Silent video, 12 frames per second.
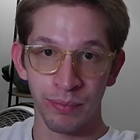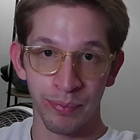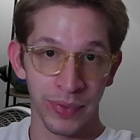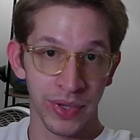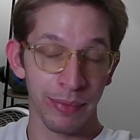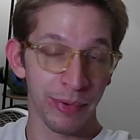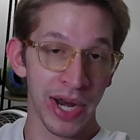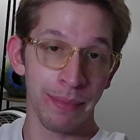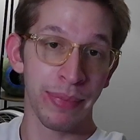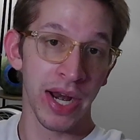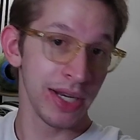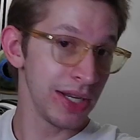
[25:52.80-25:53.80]
I
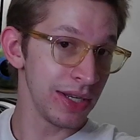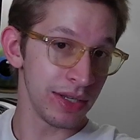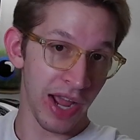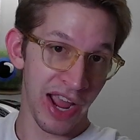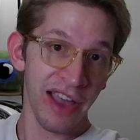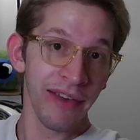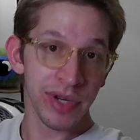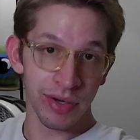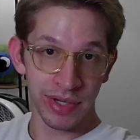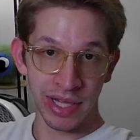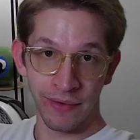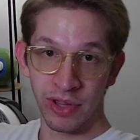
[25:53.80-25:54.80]
have been
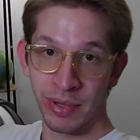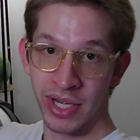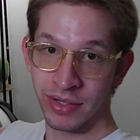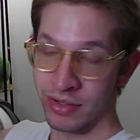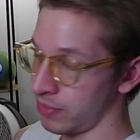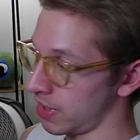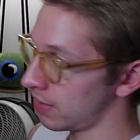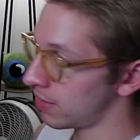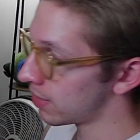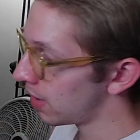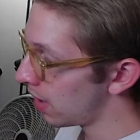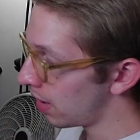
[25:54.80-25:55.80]
doing that for the past 2 weeks.
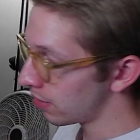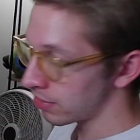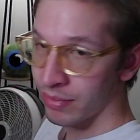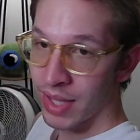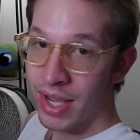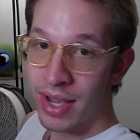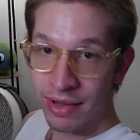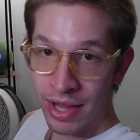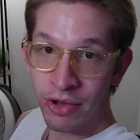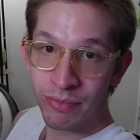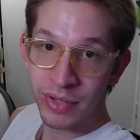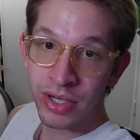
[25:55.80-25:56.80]
So that
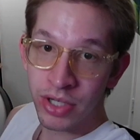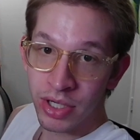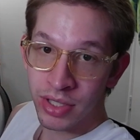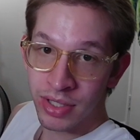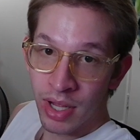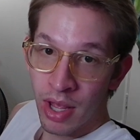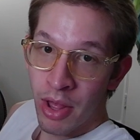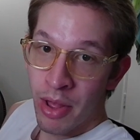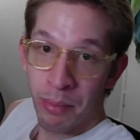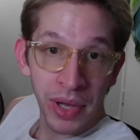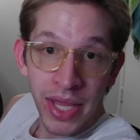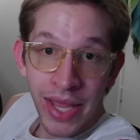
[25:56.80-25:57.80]
allowed me to just
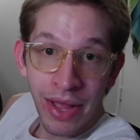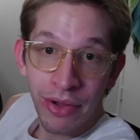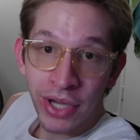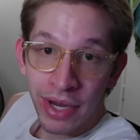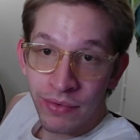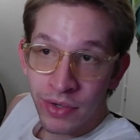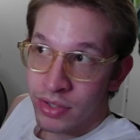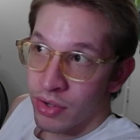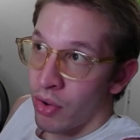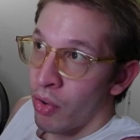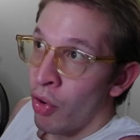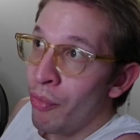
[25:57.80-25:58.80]
play Helldivers
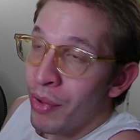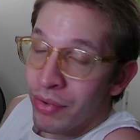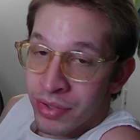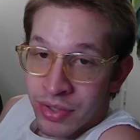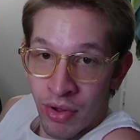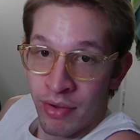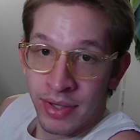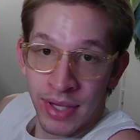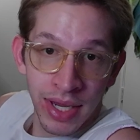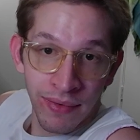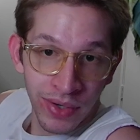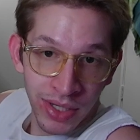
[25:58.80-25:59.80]
almost all day,
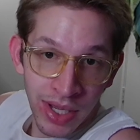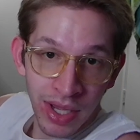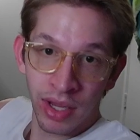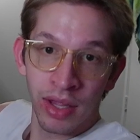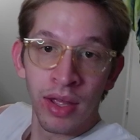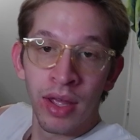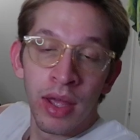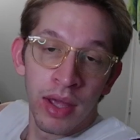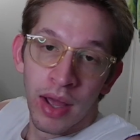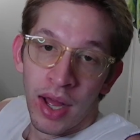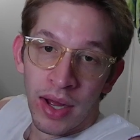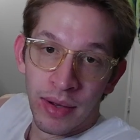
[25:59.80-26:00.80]
every day.
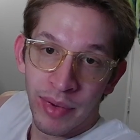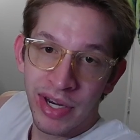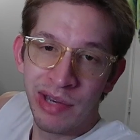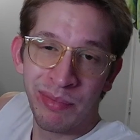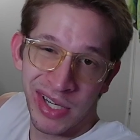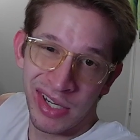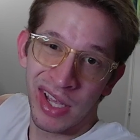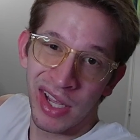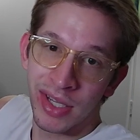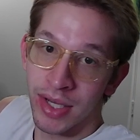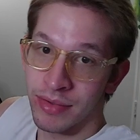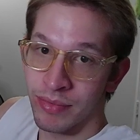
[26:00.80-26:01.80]
I didn't play today
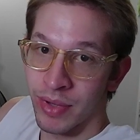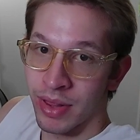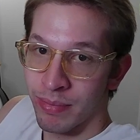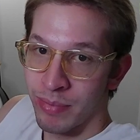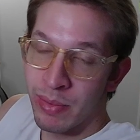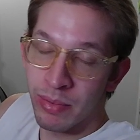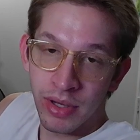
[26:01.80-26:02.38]
because I was with people all